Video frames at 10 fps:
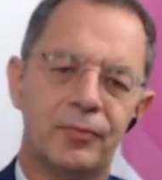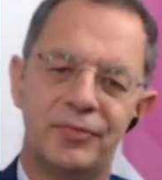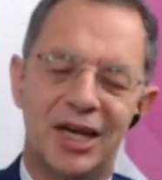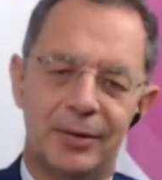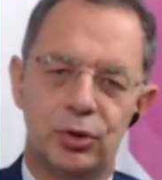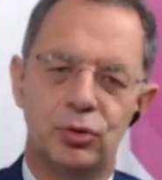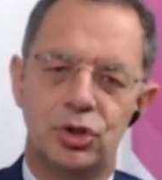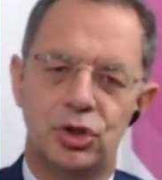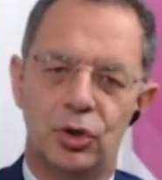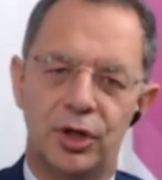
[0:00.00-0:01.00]

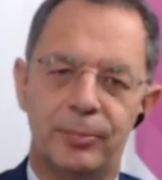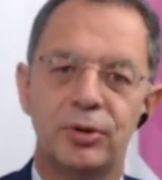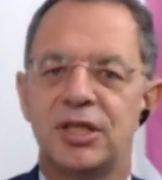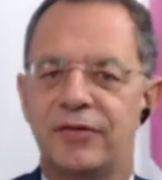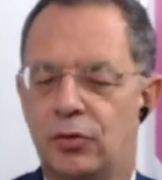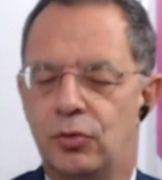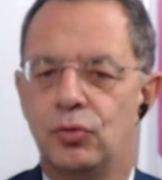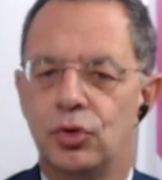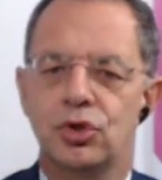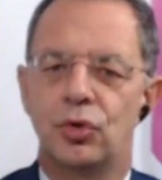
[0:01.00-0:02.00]

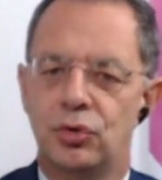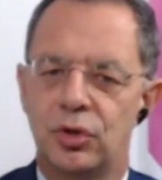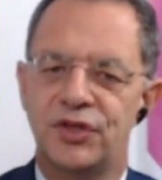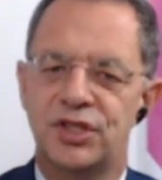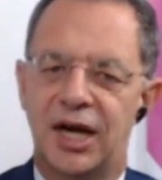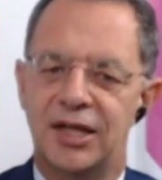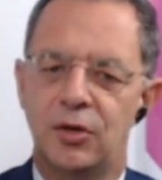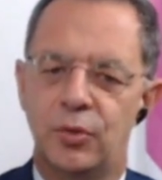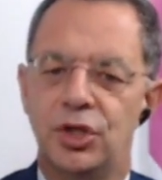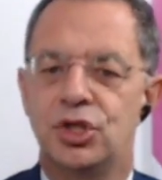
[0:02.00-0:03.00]
15% tax
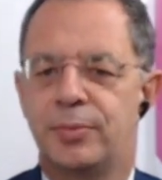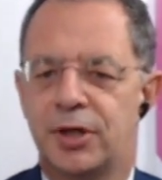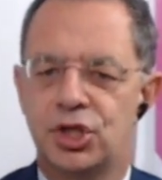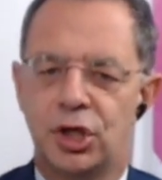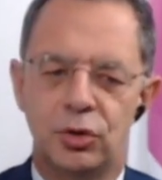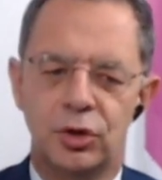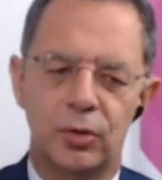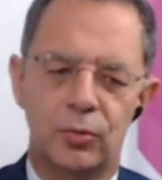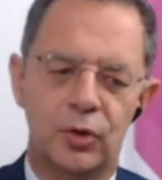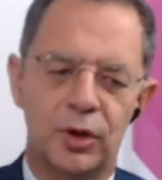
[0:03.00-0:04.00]
discount
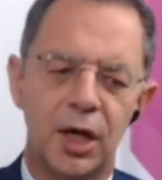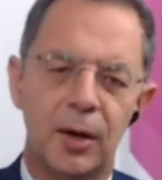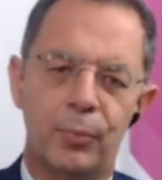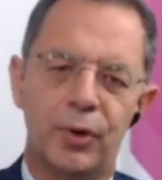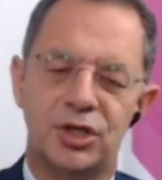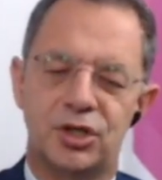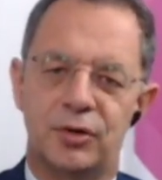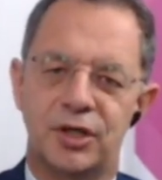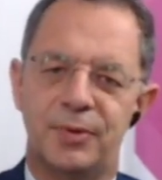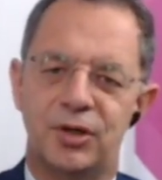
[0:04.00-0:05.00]
for production
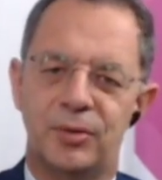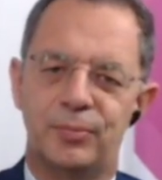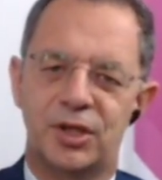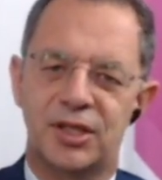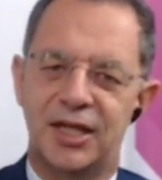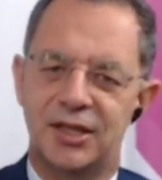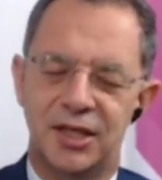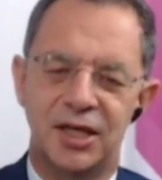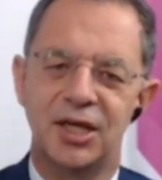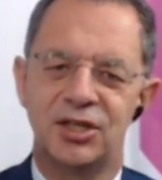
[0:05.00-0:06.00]
software, which
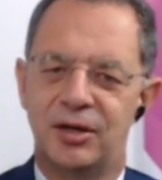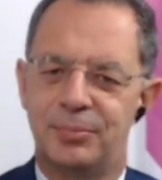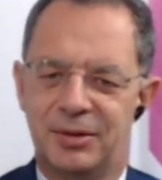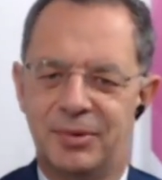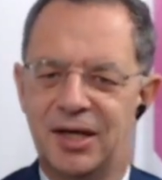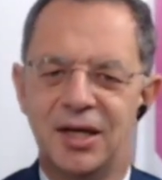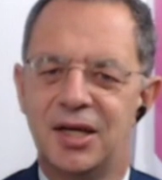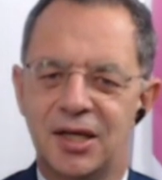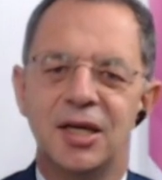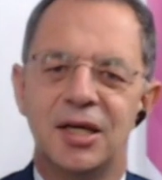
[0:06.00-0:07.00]
is a quite
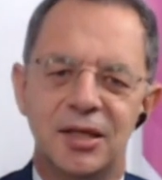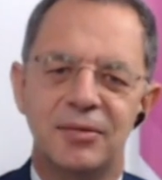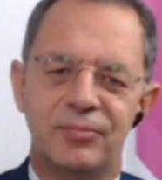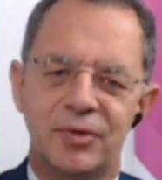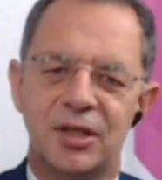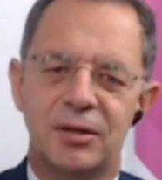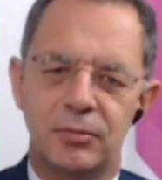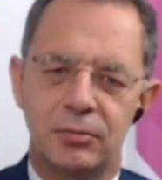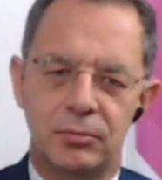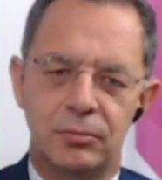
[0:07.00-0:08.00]
interesting
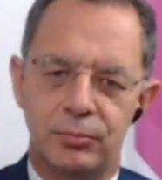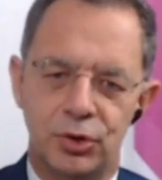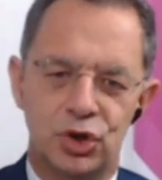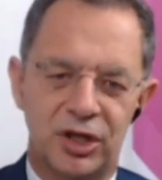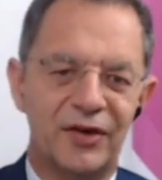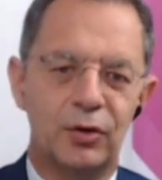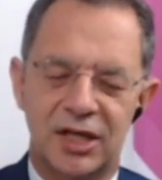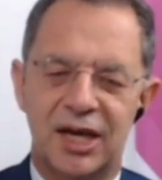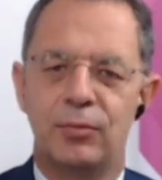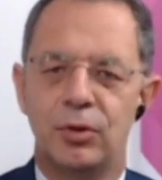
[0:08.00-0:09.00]
discount.
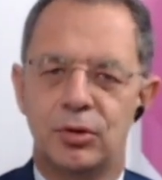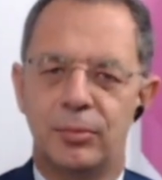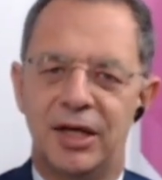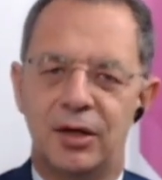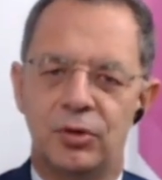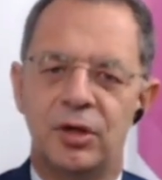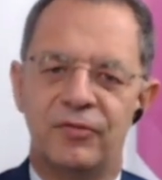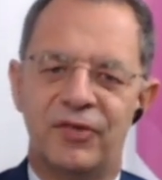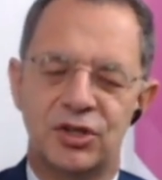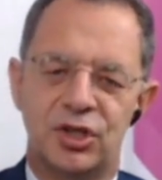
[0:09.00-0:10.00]
So you
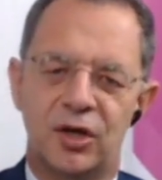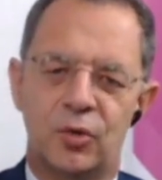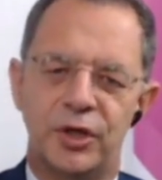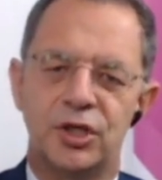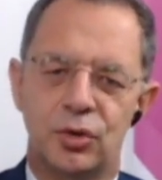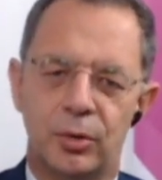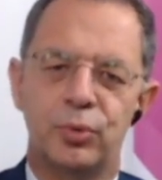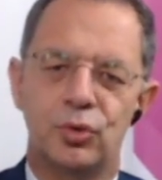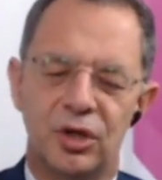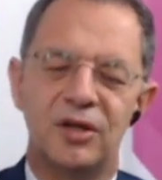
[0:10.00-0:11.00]
should assess when
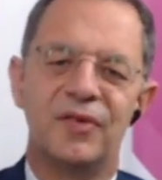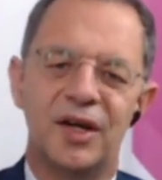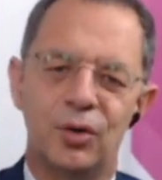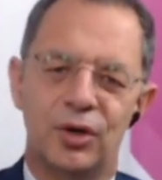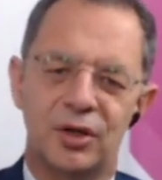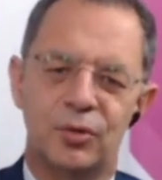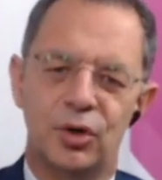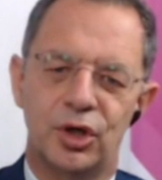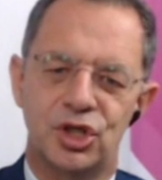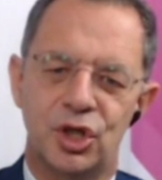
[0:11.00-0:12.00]
you're purchasing something